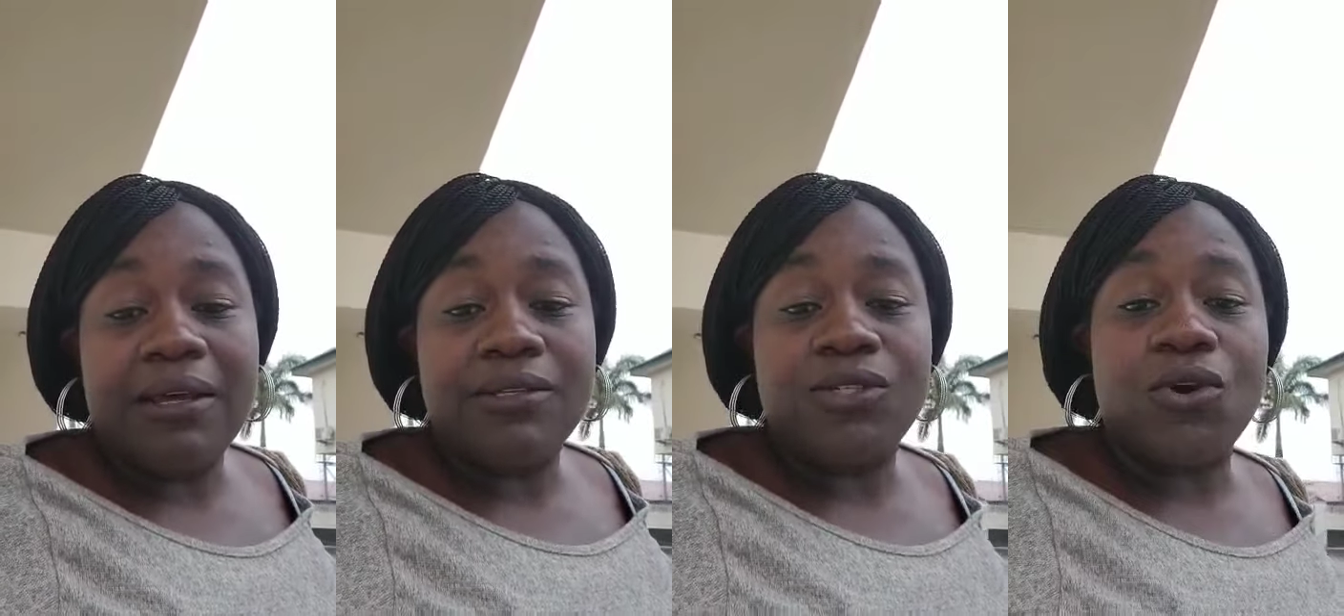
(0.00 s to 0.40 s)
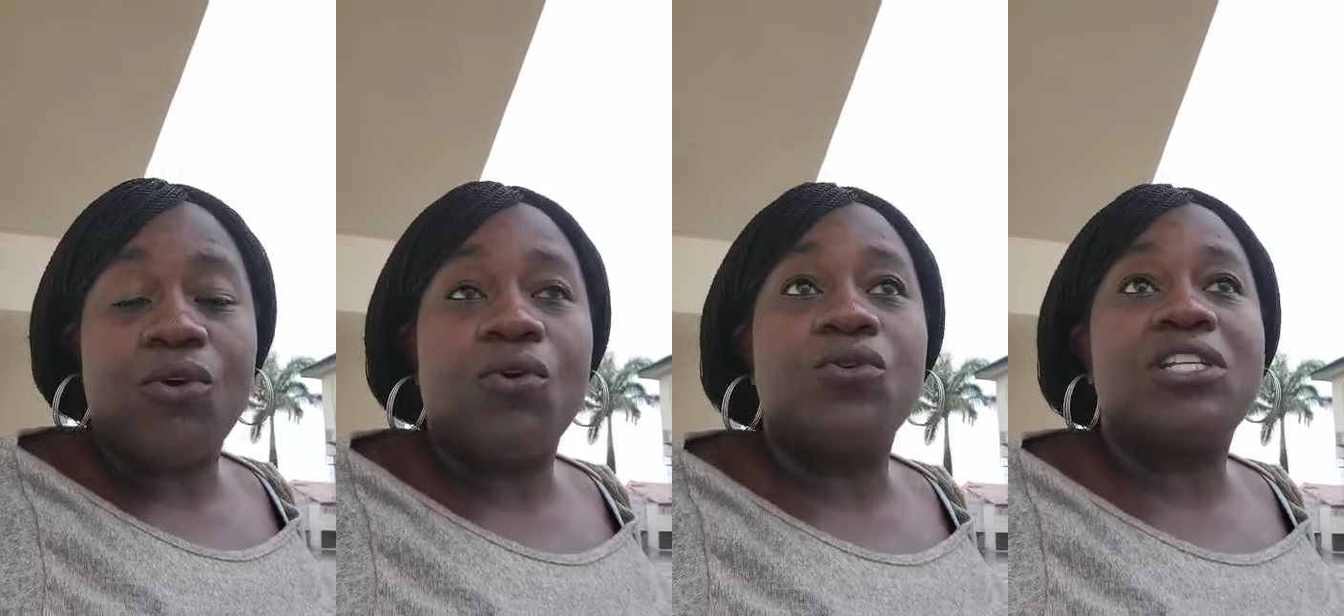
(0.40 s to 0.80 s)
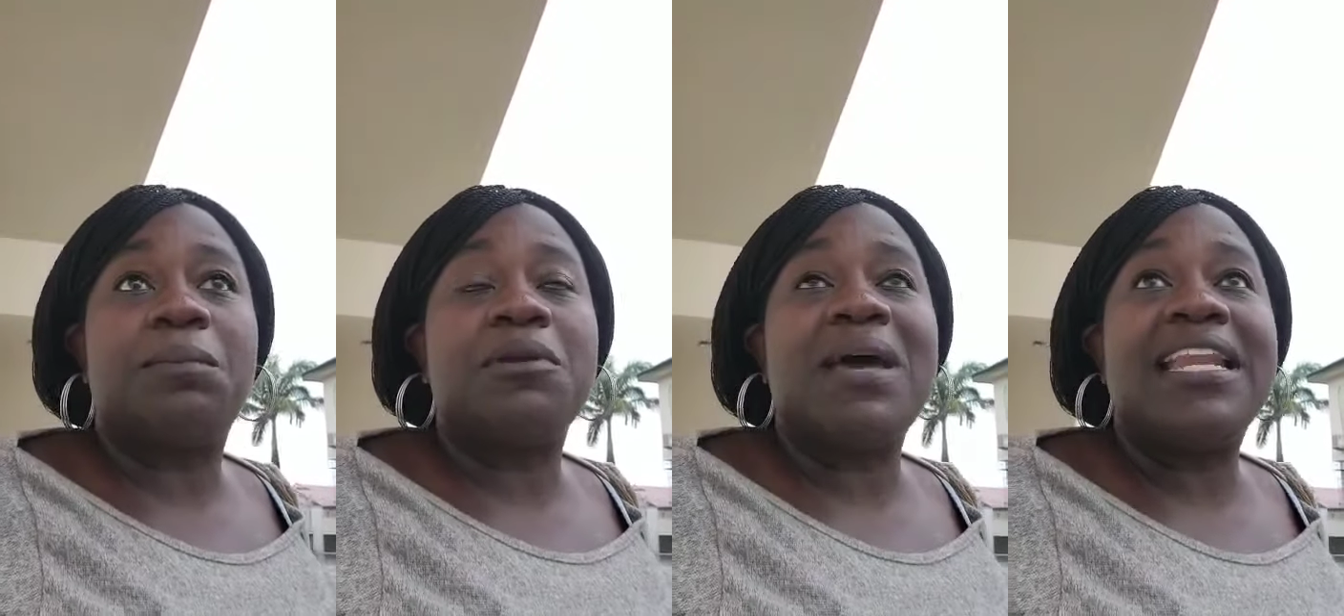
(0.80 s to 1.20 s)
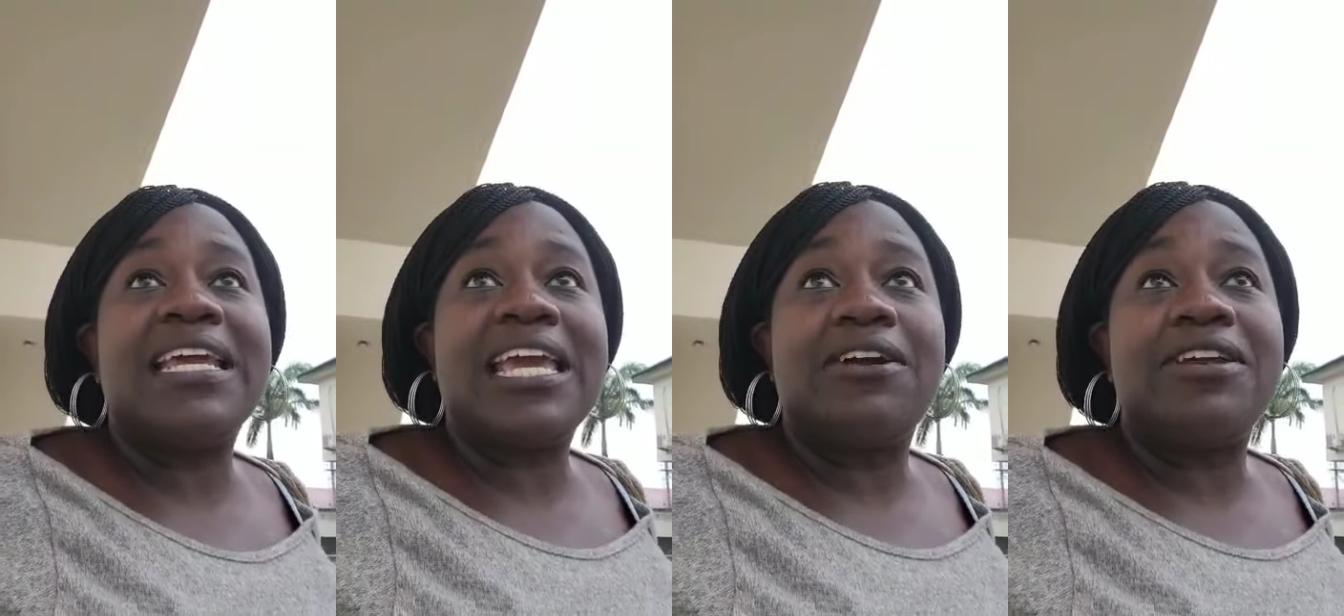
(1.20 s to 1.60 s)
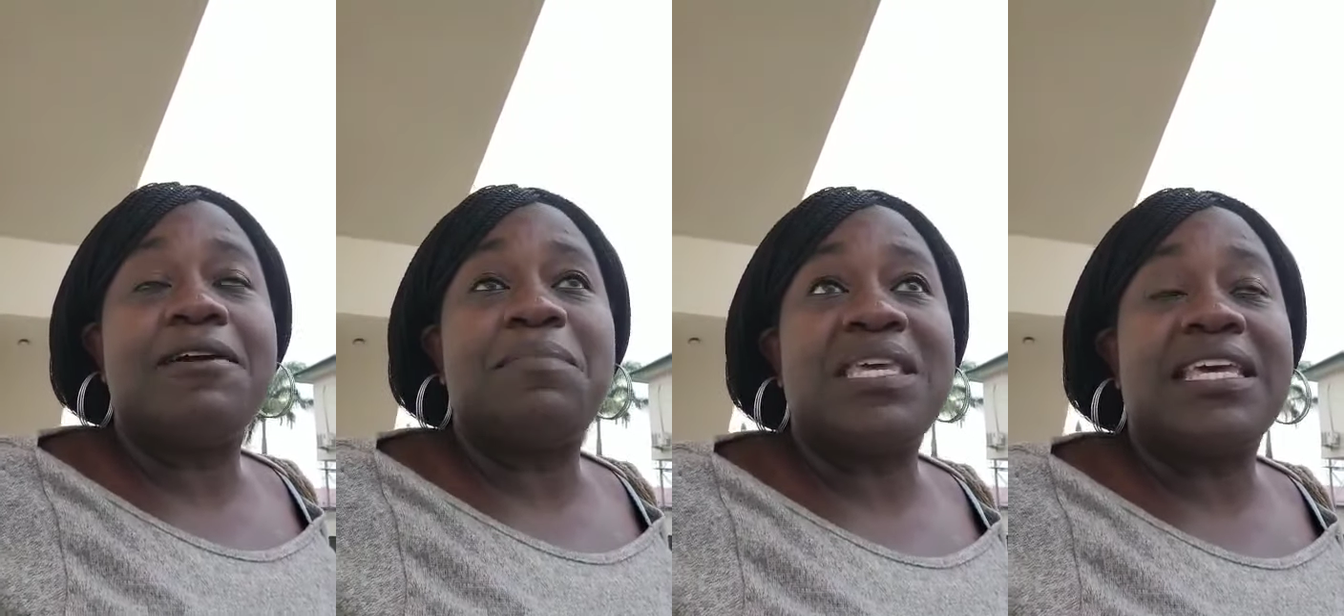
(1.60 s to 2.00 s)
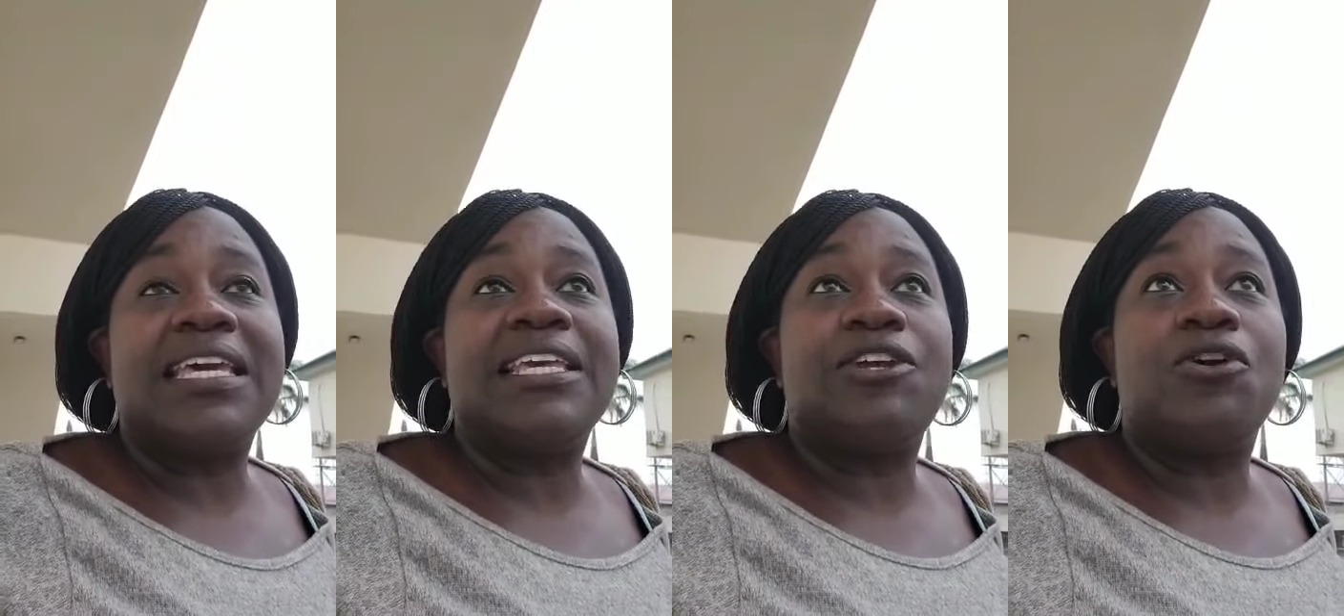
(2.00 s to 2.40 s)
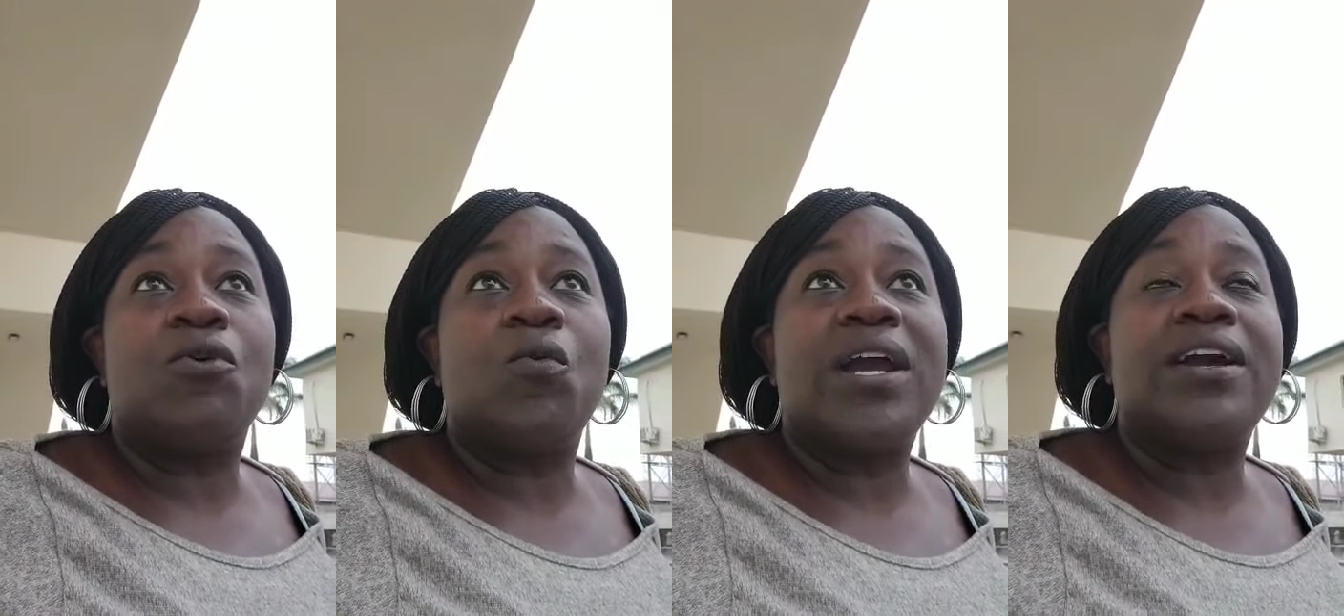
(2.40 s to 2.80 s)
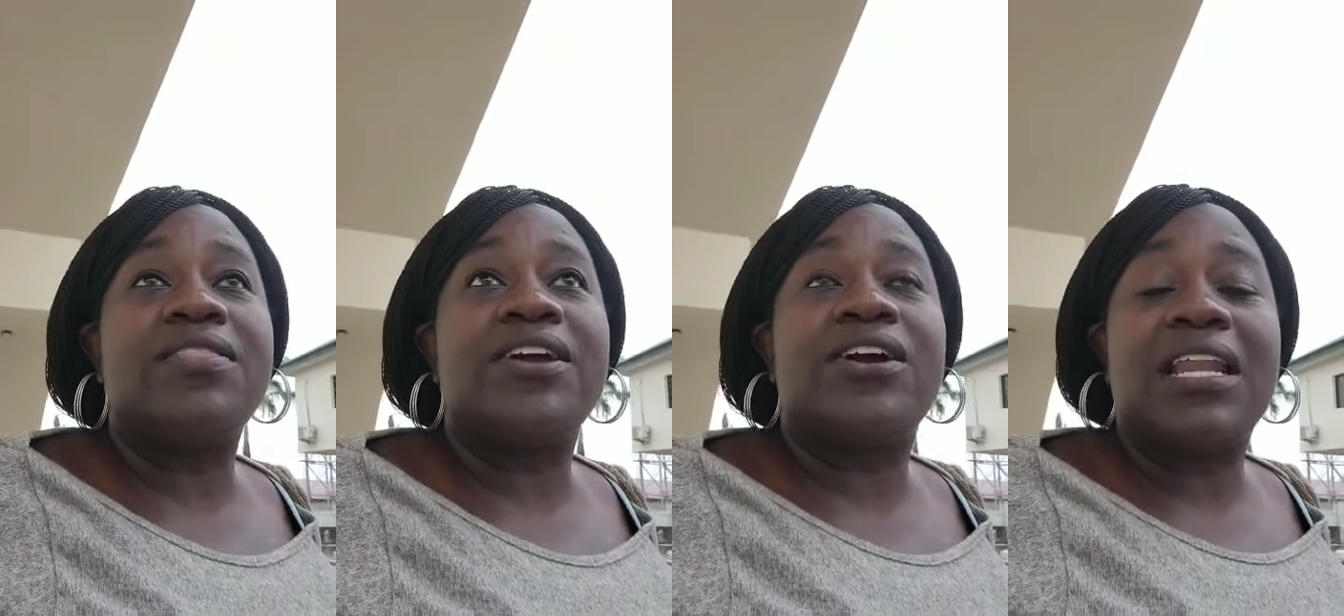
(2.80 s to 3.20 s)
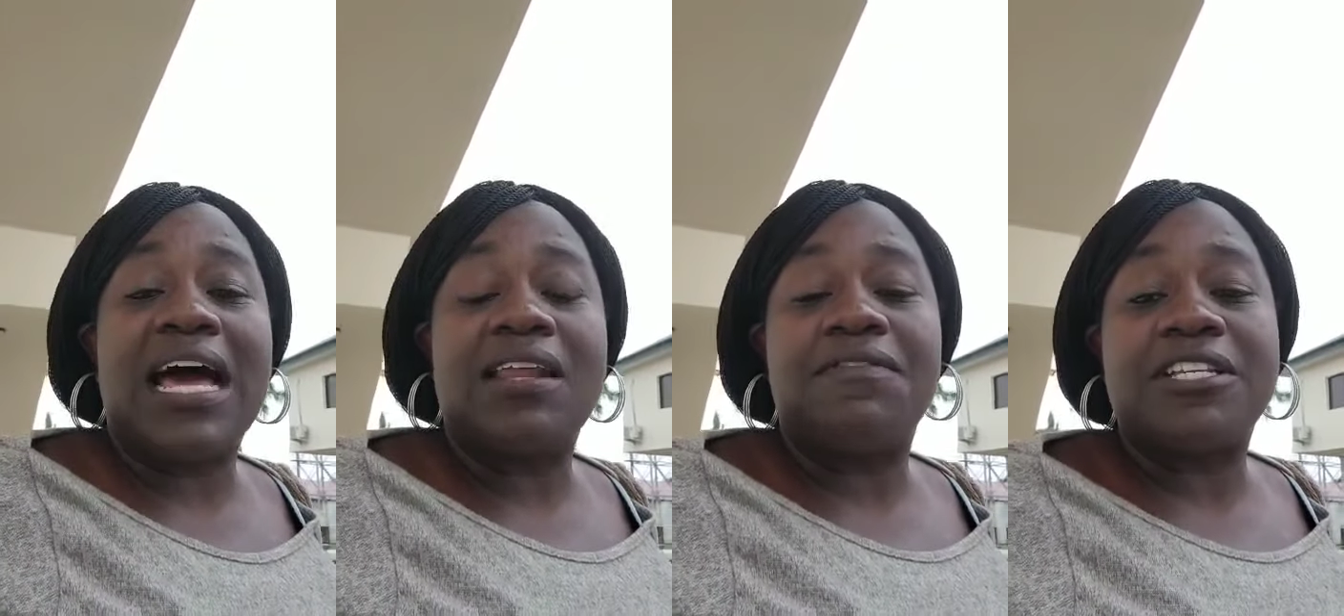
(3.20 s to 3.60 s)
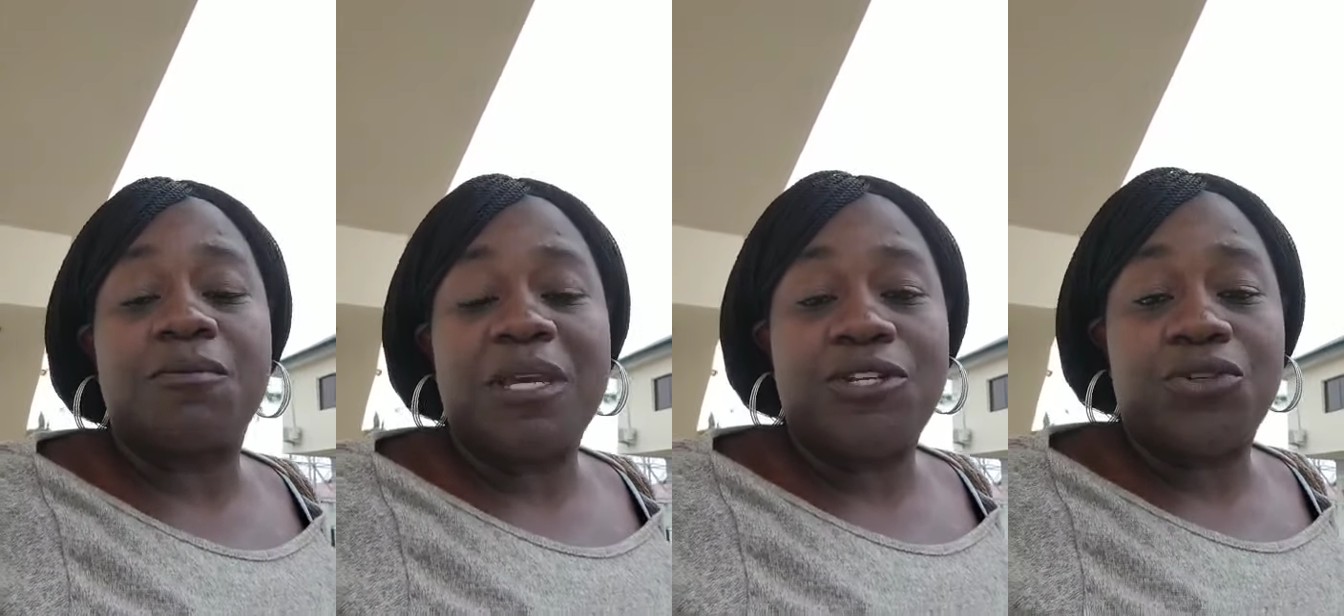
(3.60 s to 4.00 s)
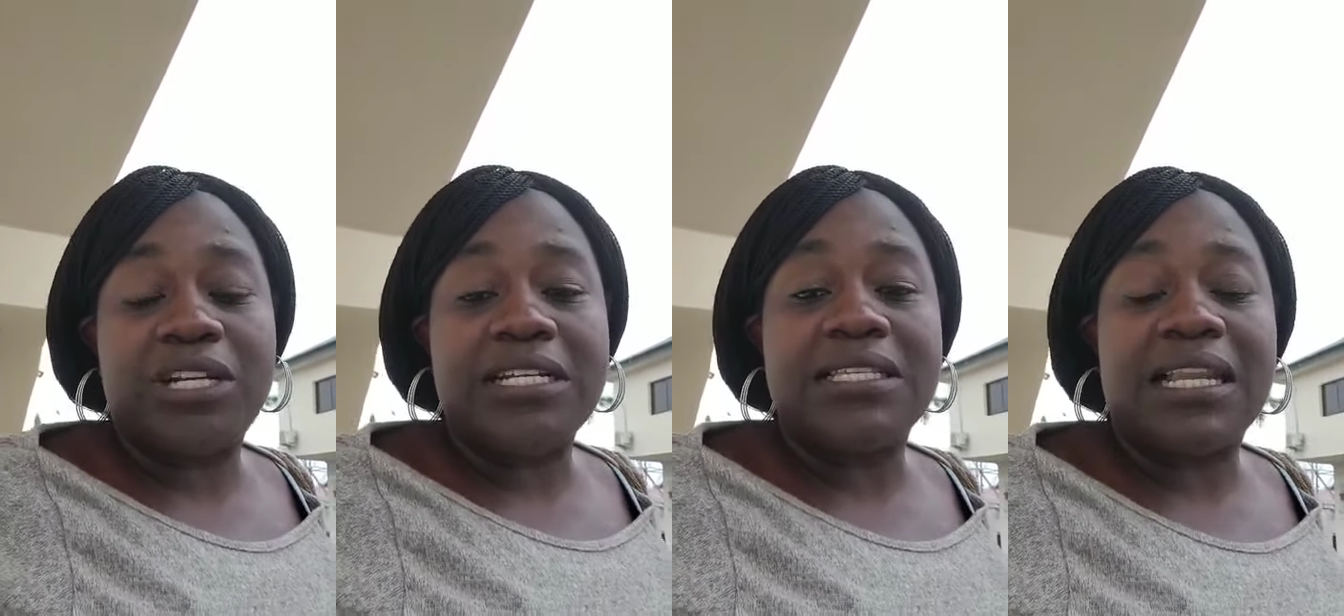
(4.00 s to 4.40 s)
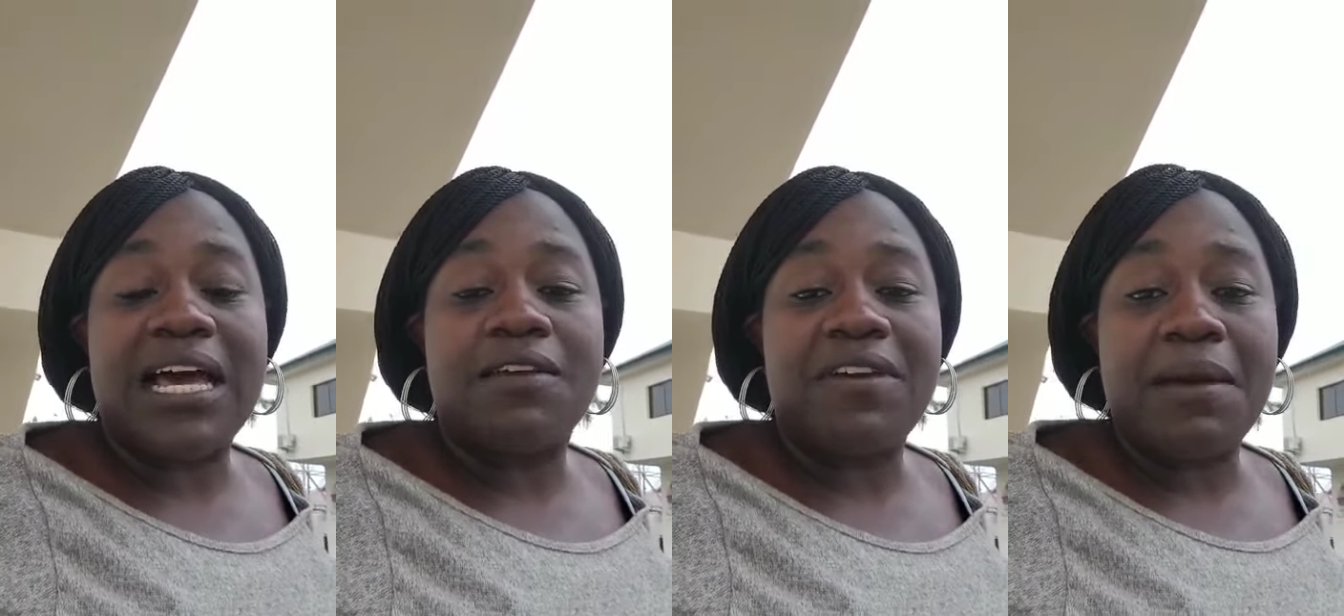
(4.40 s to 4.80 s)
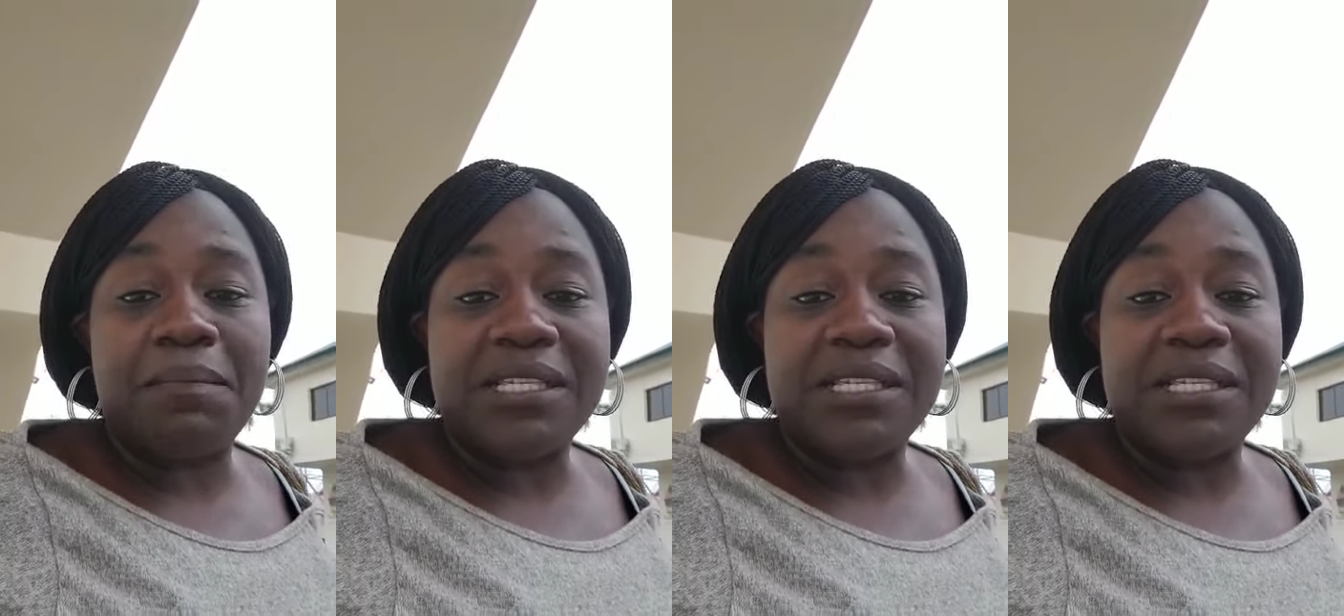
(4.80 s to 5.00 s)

So diplomatic area being, you know, where there are a lot of expatriates, a lot of